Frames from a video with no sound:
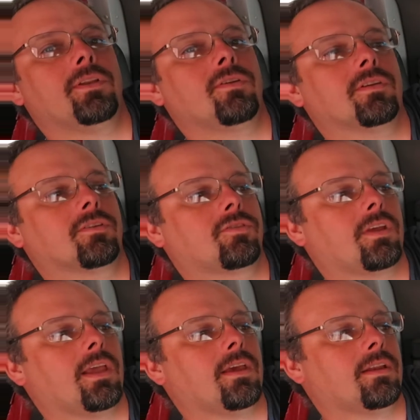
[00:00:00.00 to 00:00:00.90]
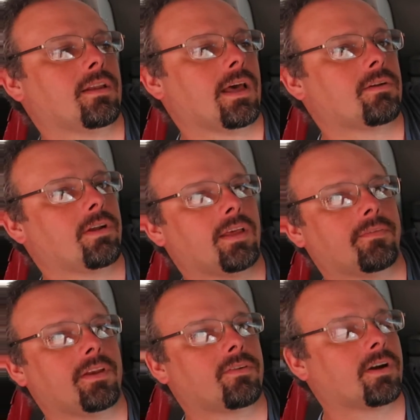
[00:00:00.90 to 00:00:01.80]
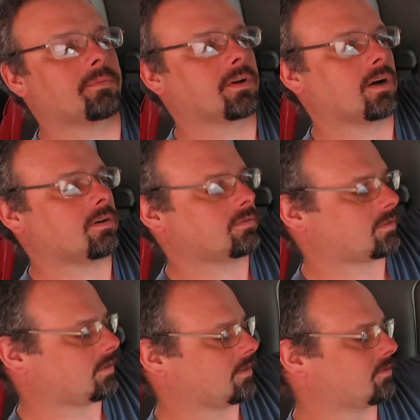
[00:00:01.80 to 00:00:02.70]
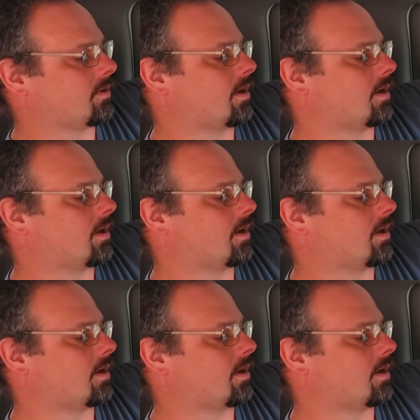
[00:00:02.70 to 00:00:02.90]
and you can scan. I don't have any trouble codes. There's nothing